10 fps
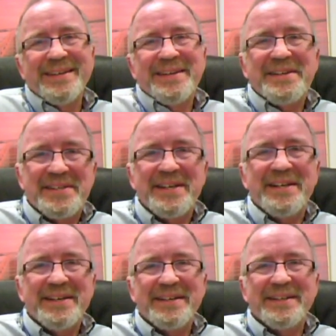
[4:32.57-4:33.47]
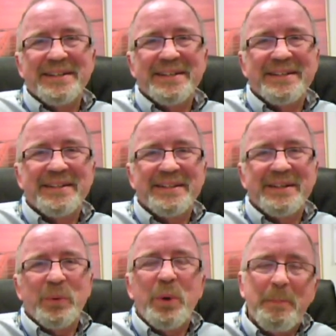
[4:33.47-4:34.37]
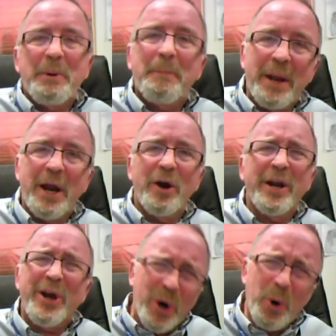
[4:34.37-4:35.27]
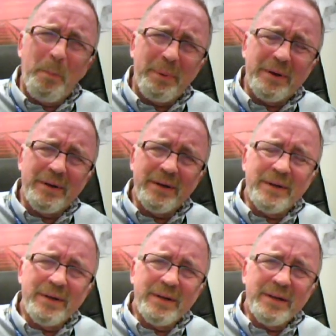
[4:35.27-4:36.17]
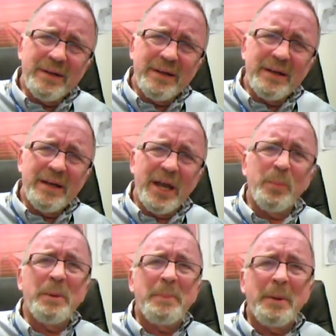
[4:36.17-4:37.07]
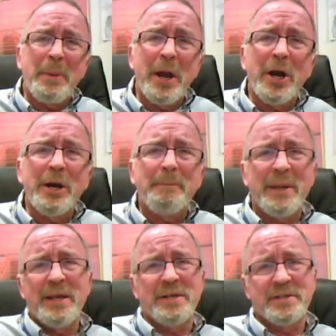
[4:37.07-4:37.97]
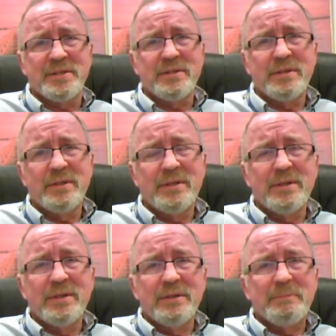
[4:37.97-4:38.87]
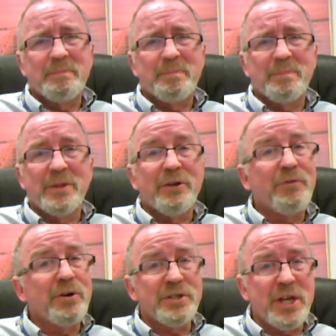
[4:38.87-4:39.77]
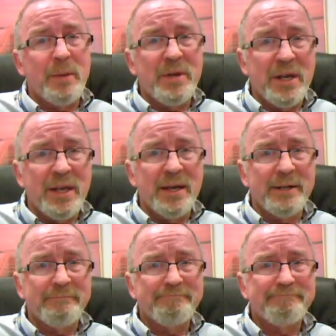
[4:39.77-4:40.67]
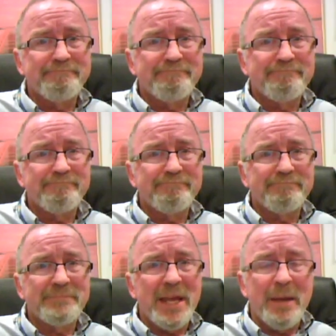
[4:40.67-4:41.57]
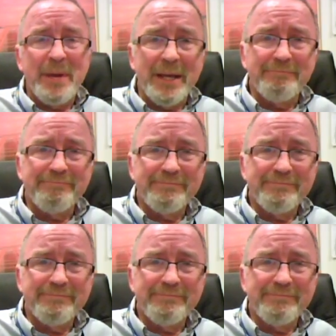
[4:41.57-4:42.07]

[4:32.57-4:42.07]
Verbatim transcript: See, we prepare in hope and we prepare in peace for his coming again. Amen.